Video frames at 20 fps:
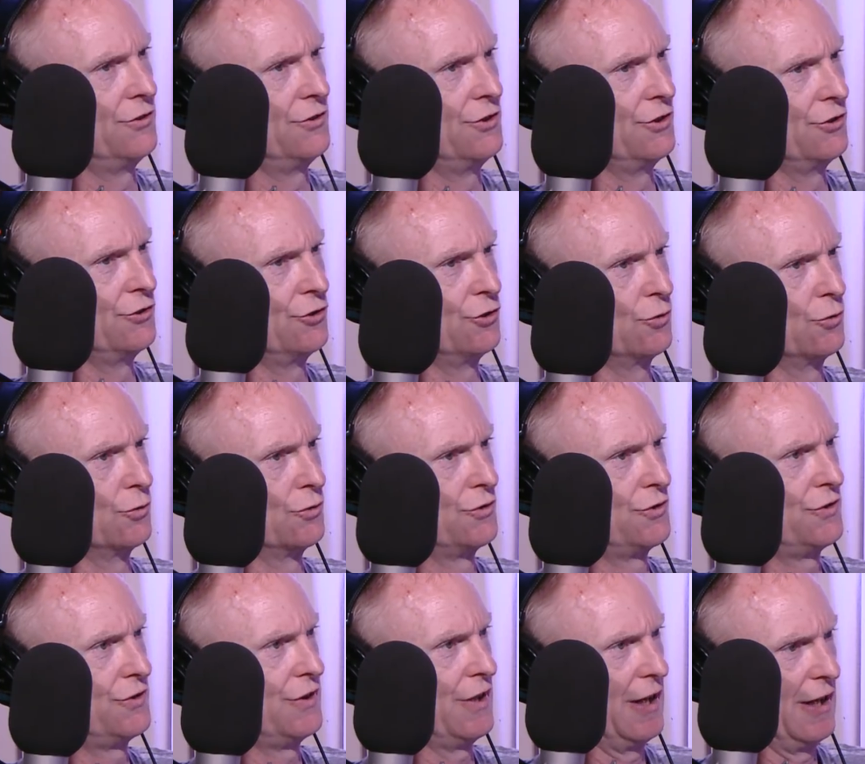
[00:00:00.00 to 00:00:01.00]
did you
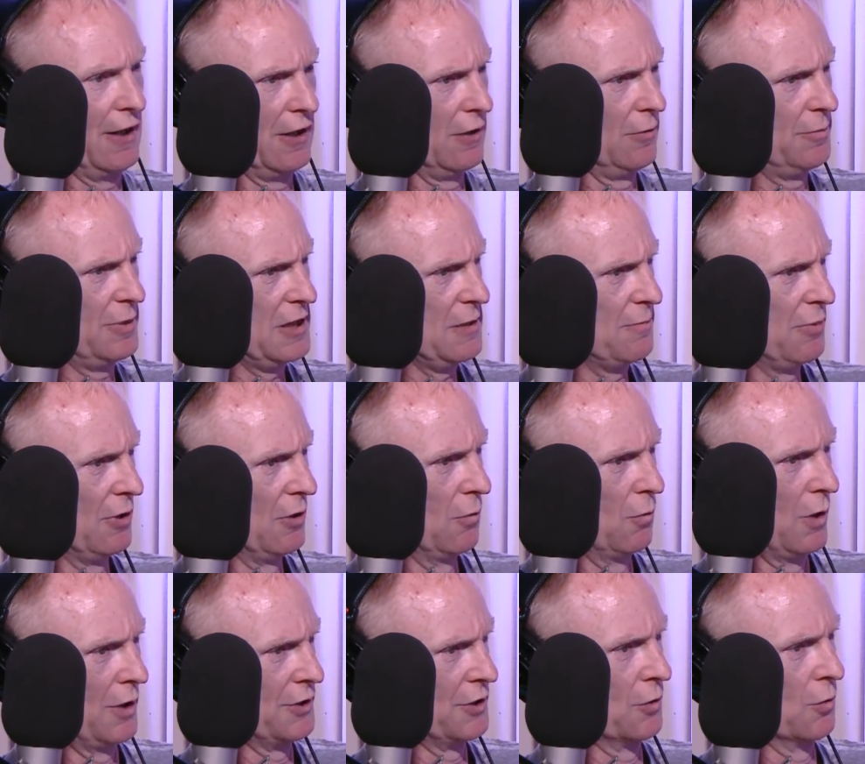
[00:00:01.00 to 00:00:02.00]
tell people
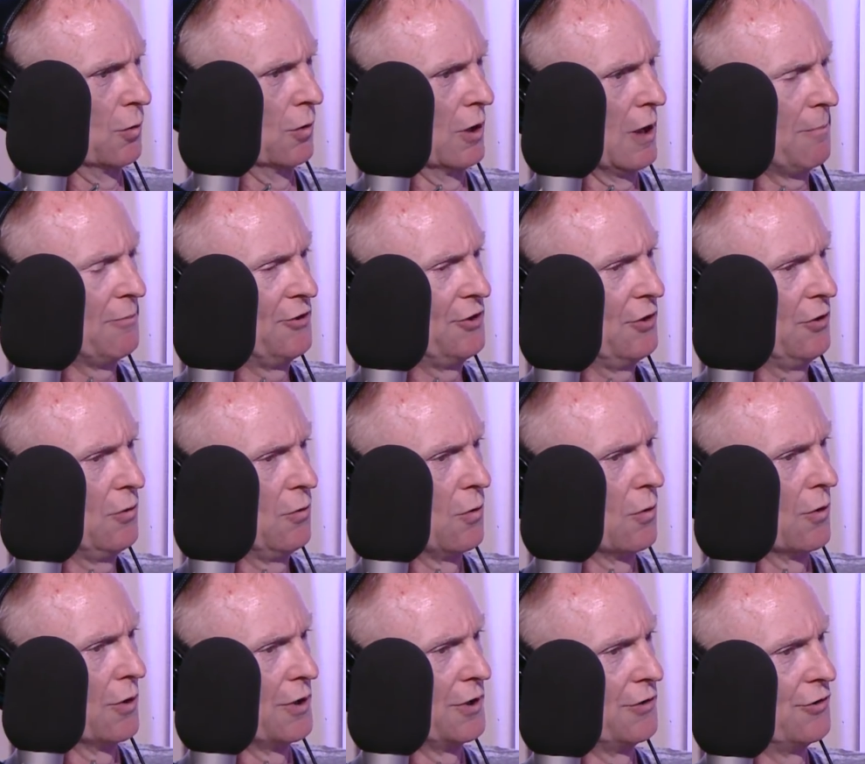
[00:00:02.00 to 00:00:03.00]
what you were up to,
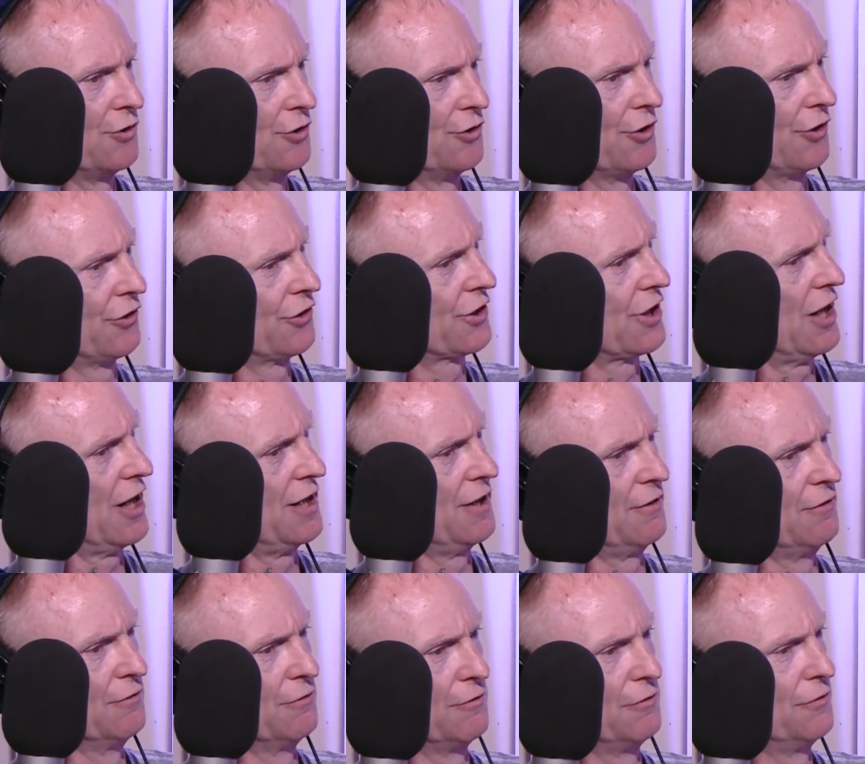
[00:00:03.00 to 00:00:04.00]
or did you just kind
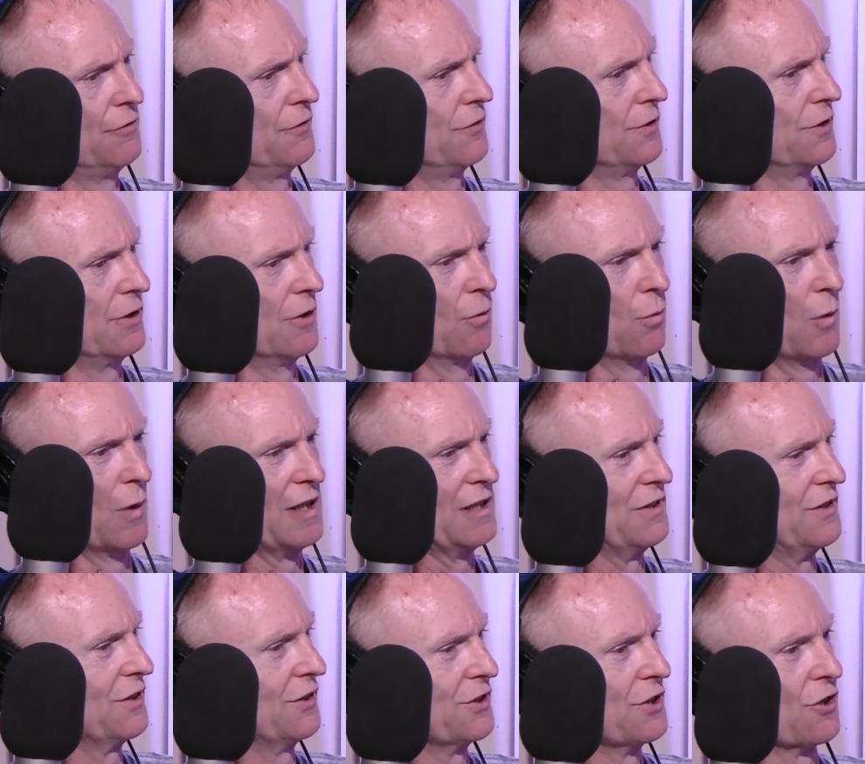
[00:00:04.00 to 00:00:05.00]
of,
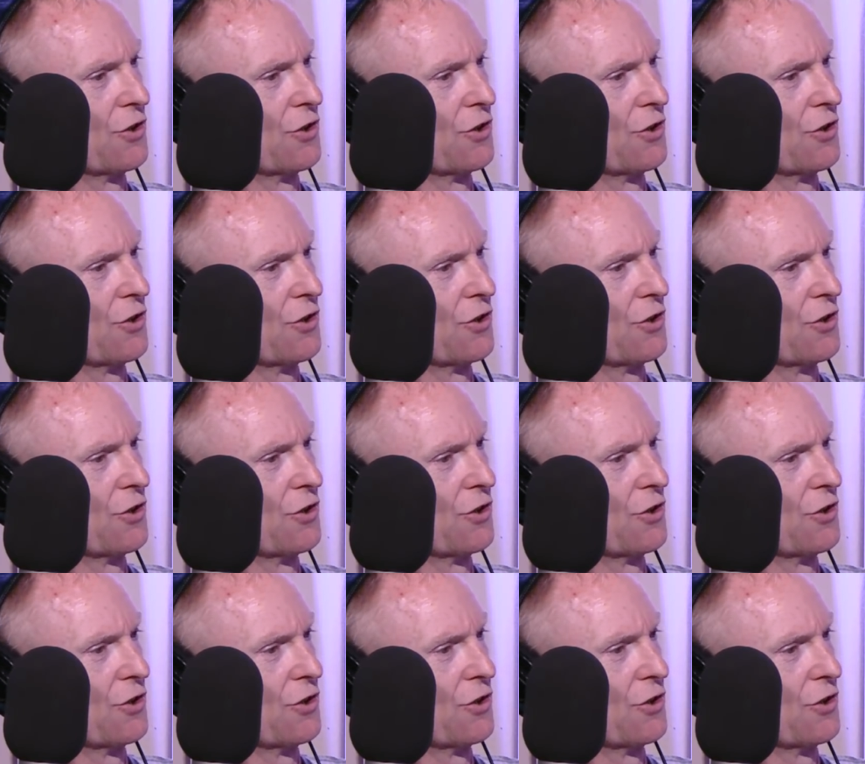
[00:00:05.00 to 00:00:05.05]
wait till you